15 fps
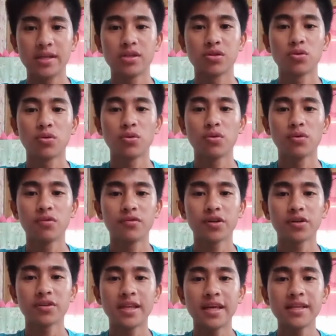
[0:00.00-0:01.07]
So for
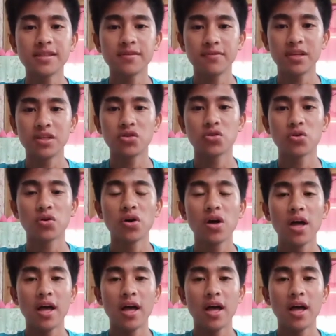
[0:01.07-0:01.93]
today's video,